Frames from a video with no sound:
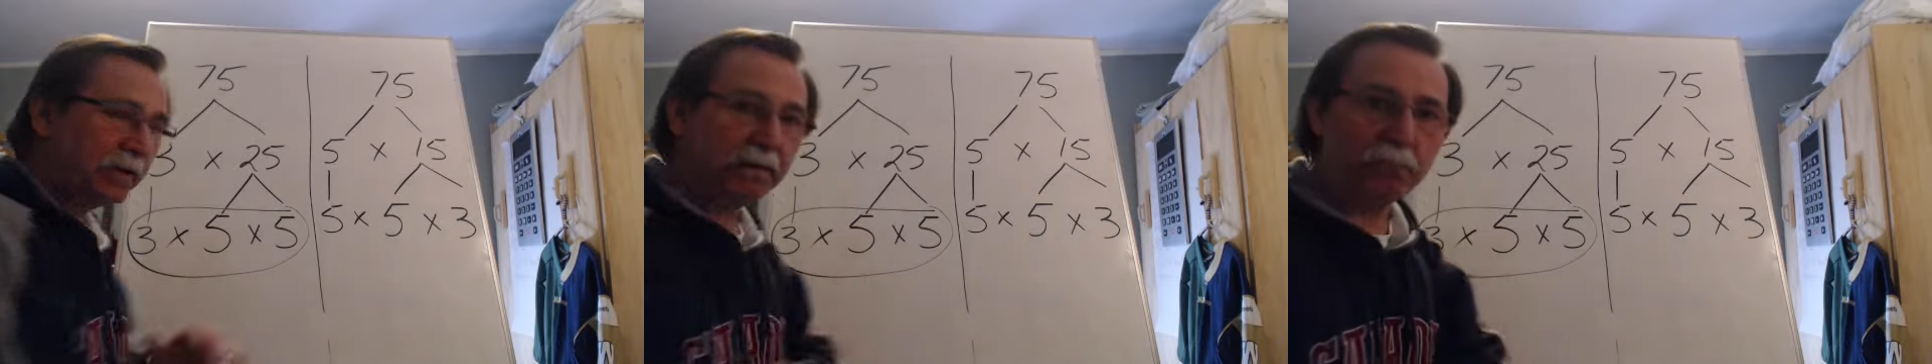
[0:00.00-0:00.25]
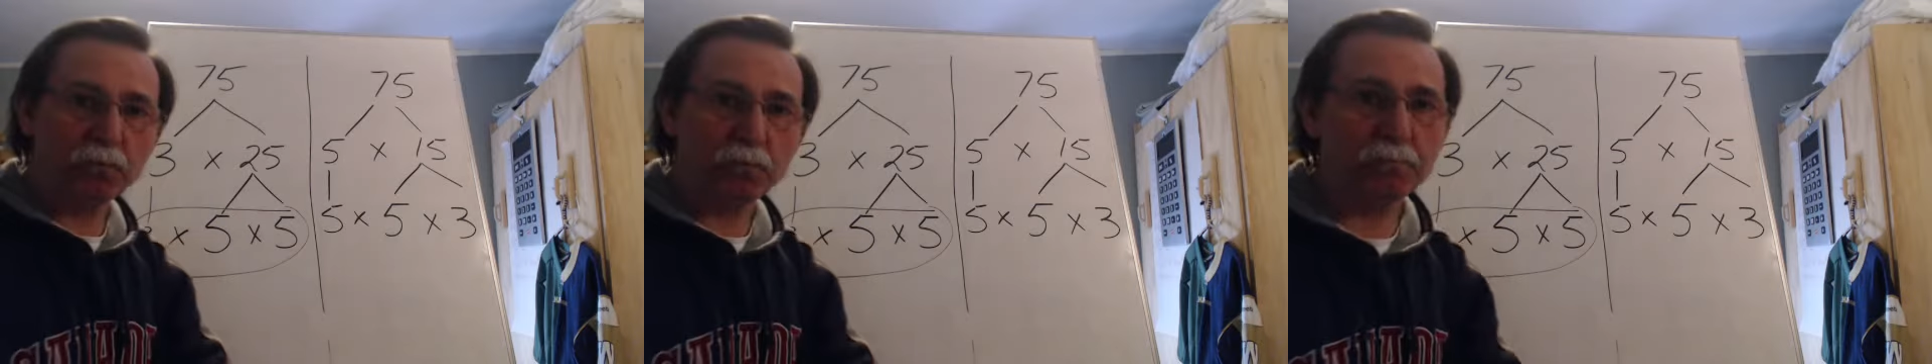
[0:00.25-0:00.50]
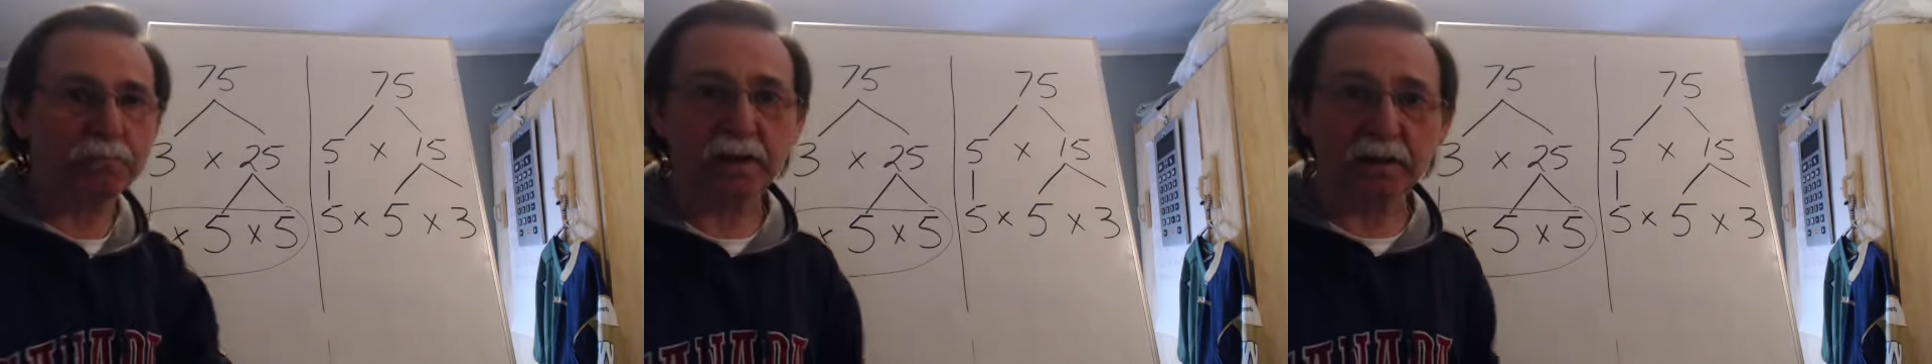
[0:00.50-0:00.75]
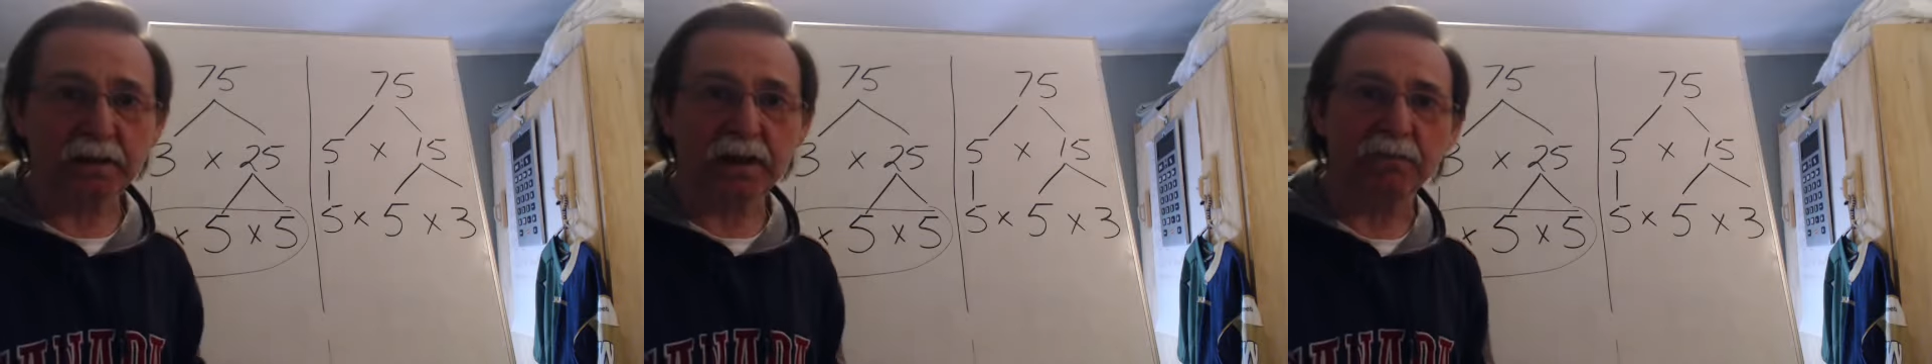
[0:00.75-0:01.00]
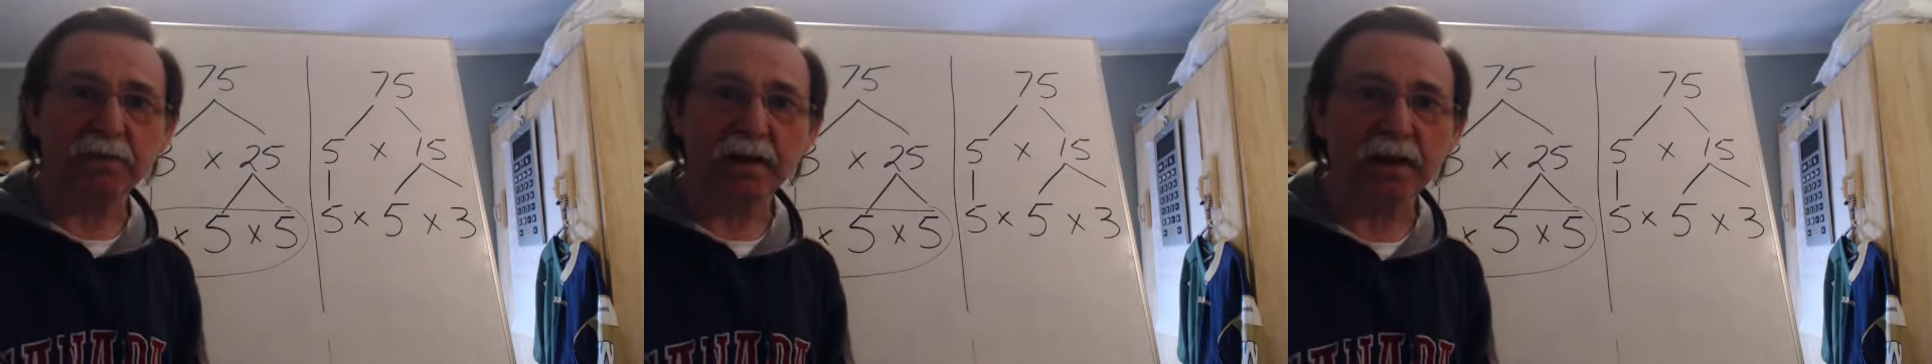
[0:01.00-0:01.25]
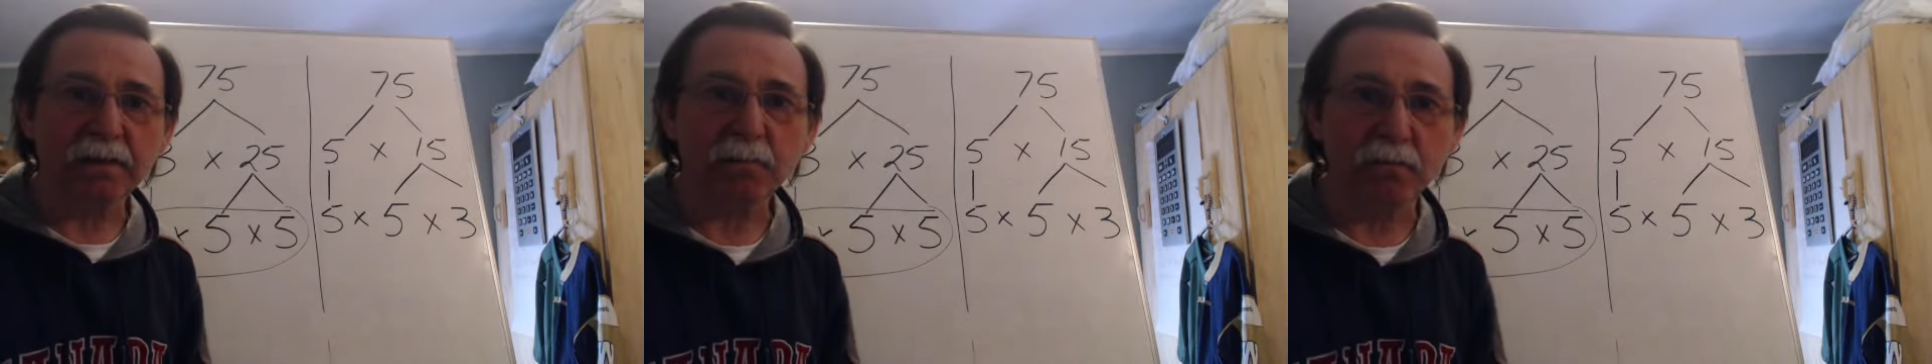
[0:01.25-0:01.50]
They won't break down
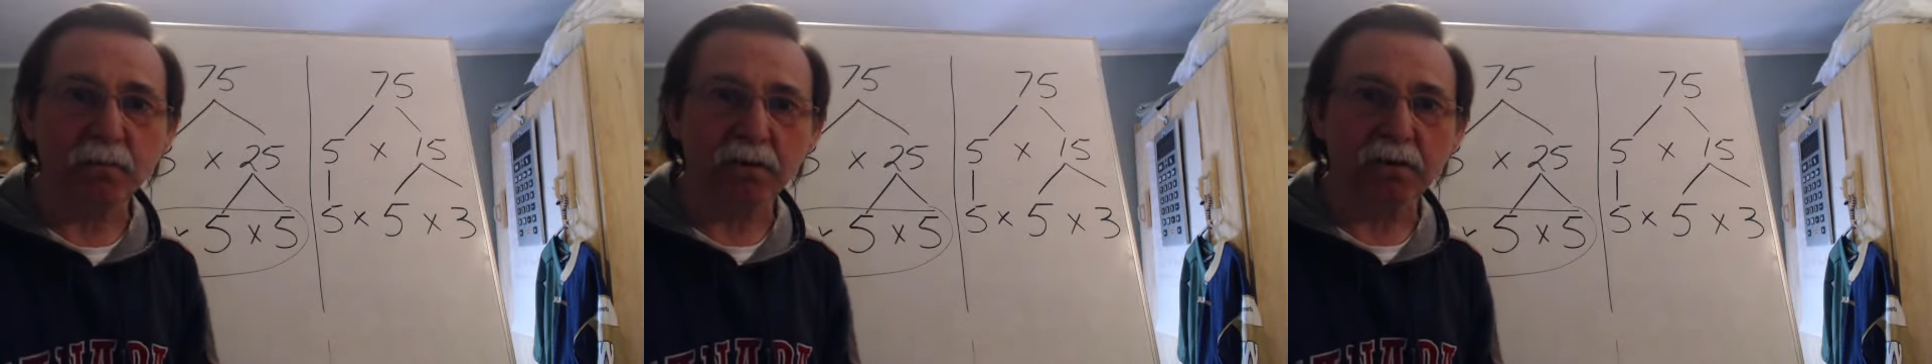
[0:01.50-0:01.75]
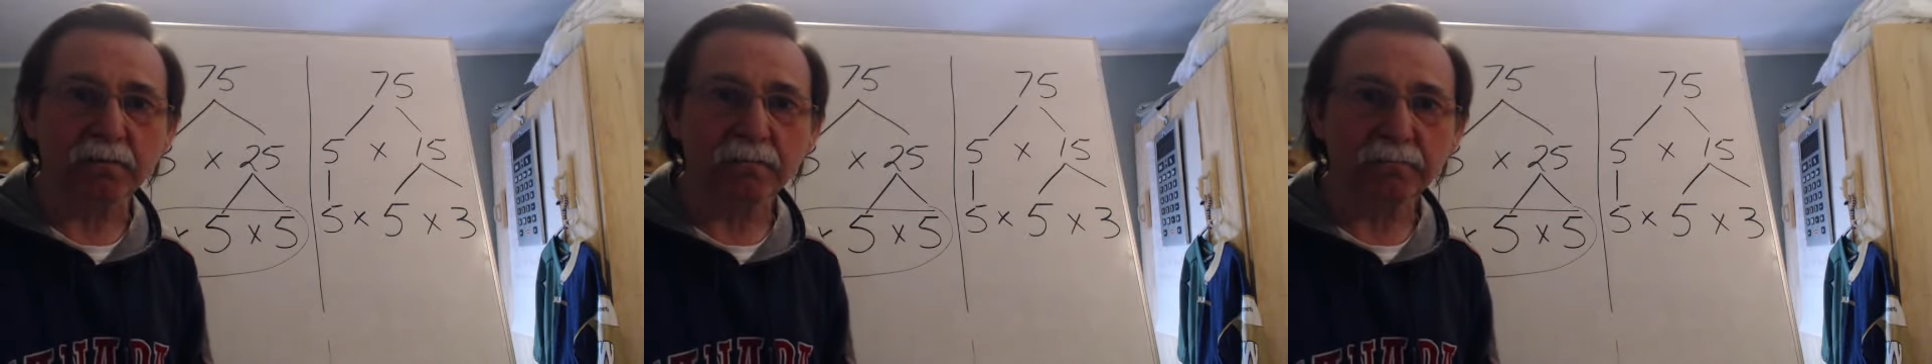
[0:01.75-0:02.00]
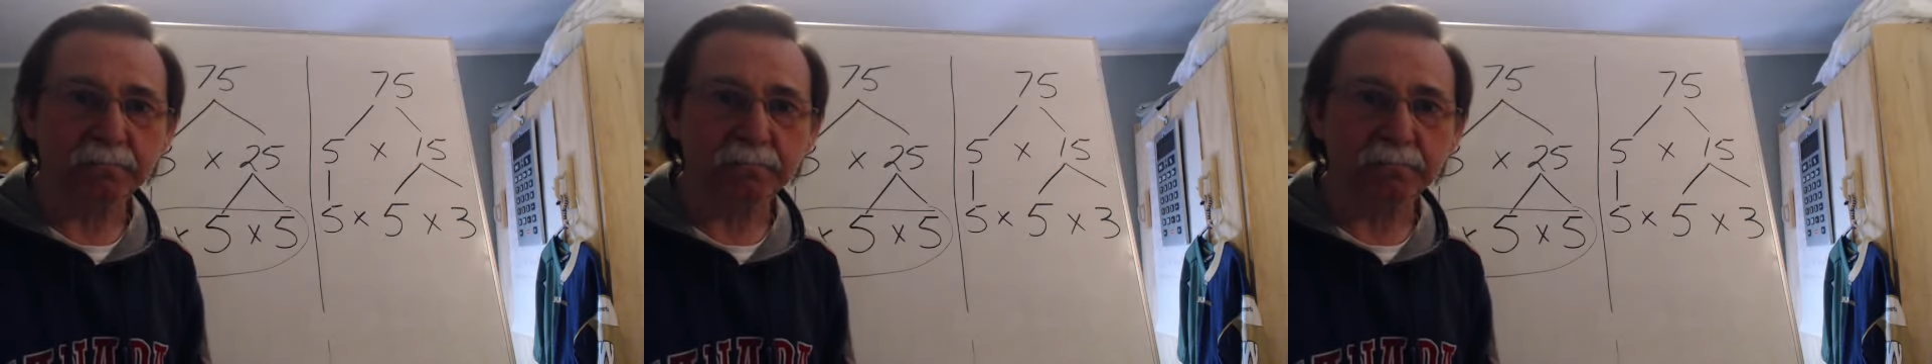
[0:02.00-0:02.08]
anymore.